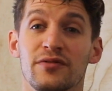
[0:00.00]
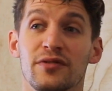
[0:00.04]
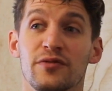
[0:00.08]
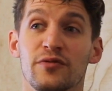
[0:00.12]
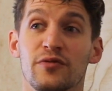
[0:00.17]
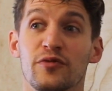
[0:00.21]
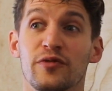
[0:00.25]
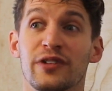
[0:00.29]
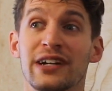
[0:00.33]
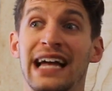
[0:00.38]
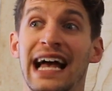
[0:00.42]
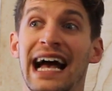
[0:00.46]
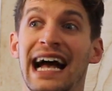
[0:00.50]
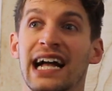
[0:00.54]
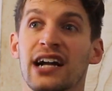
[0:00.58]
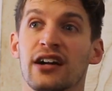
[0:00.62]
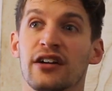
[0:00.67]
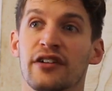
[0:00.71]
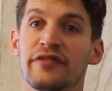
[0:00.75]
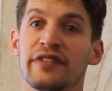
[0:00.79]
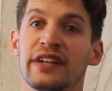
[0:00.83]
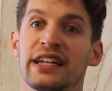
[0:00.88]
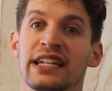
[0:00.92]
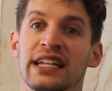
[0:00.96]

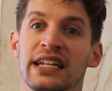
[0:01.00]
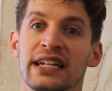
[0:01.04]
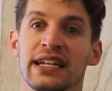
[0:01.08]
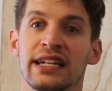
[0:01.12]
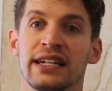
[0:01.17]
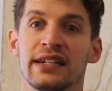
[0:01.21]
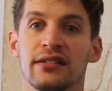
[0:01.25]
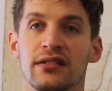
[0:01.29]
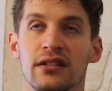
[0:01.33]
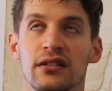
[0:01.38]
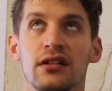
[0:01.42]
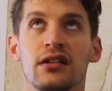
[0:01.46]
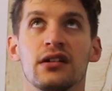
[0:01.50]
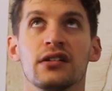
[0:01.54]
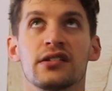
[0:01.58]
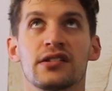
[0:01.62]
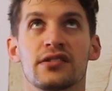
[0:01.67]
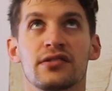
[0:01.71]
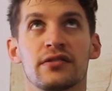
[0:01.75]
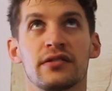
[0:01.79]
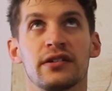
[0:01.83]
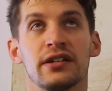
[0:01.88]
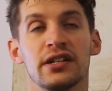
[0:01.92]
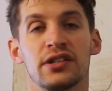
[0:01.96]
re-aggravated. And long
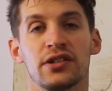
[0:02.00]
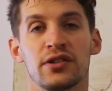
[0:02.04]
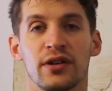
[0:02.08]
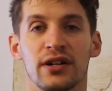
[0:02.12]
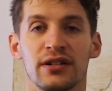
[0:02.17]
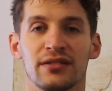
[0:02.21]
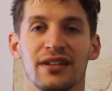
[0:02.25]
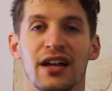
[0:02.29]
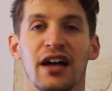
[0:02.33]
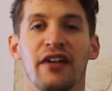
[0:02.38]
story short,